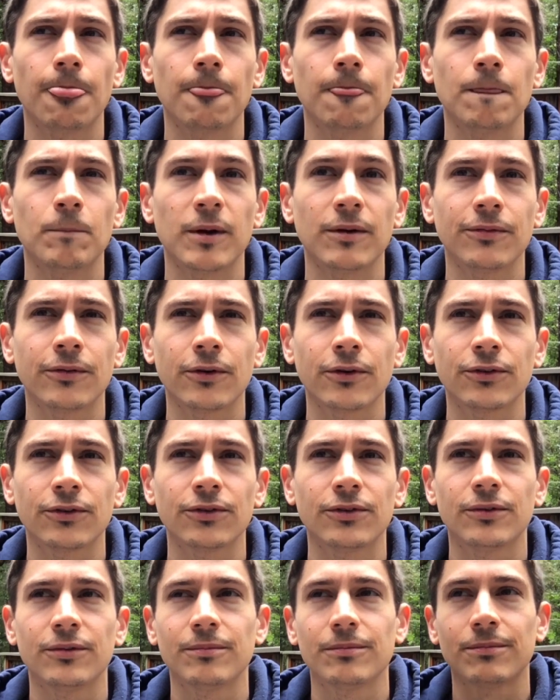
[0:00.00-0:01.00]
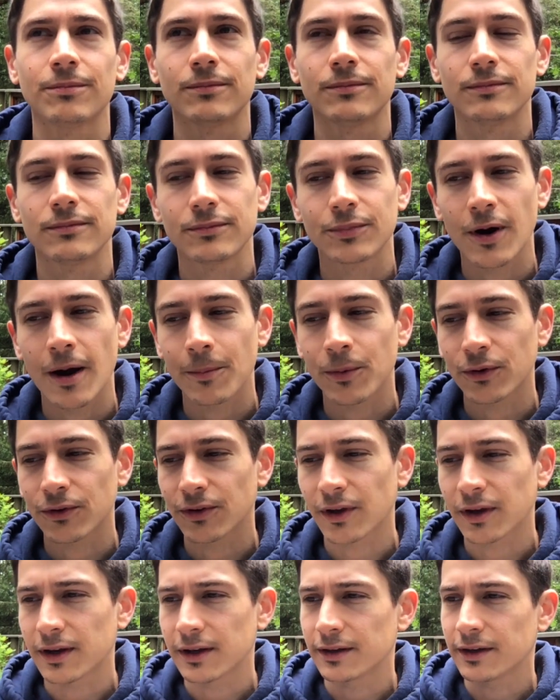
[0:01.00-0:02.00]
my first proper
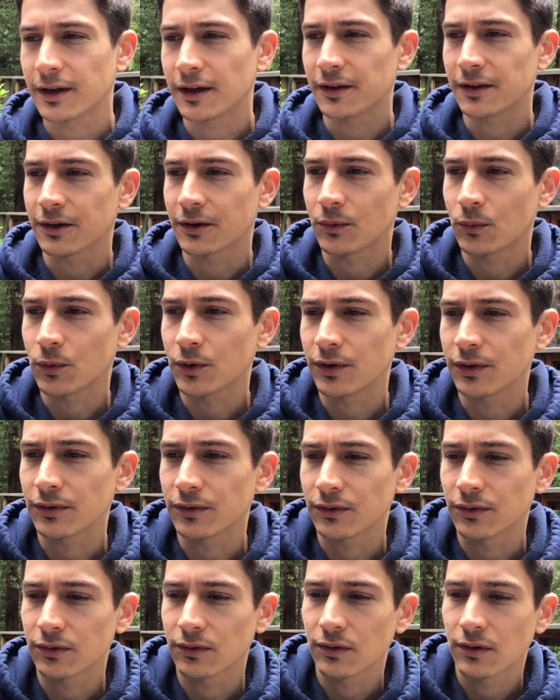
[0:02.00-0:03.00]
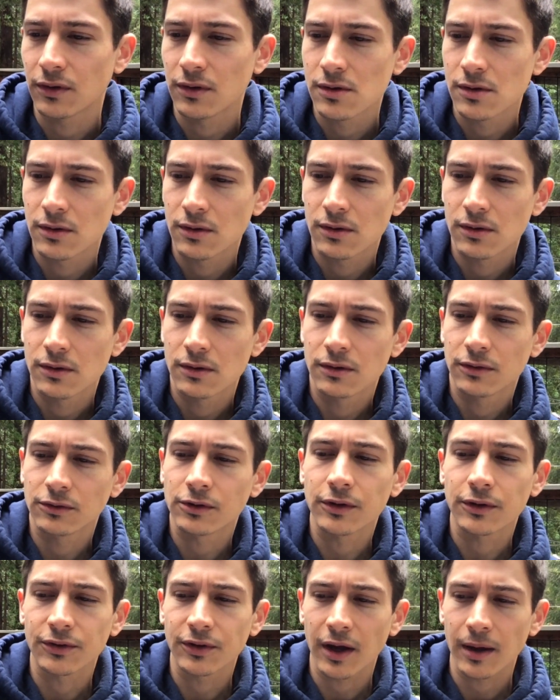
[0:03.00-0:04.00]
psychedelic was
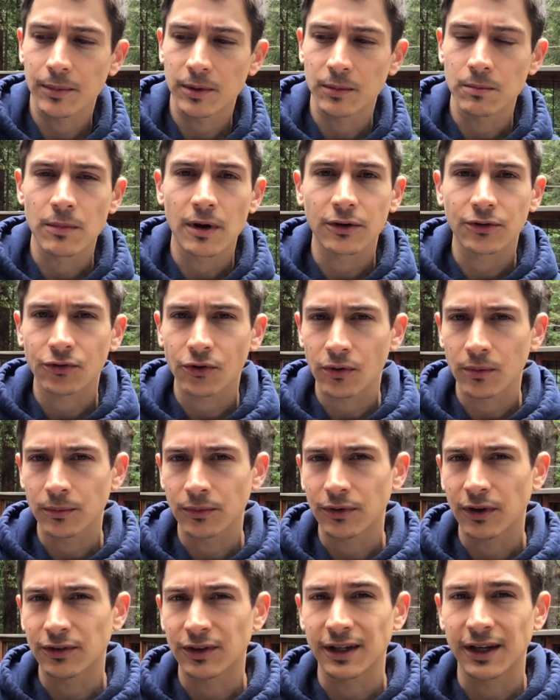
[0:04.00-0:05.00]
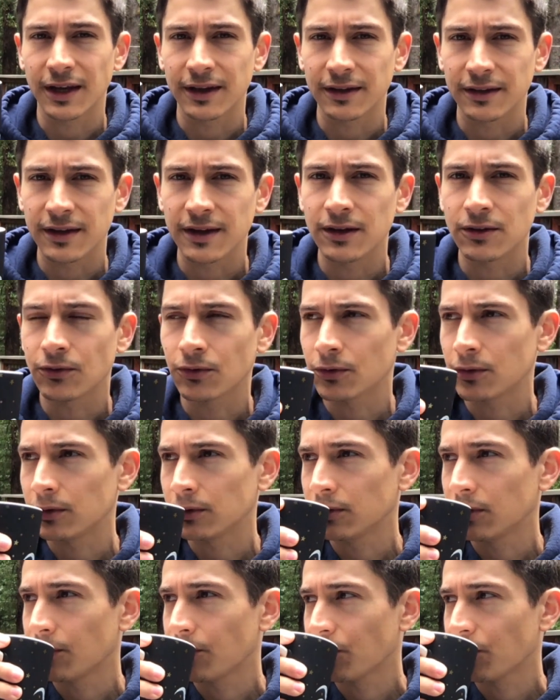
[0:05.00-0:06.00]
psilocybin mushrooms as a 19-year-old.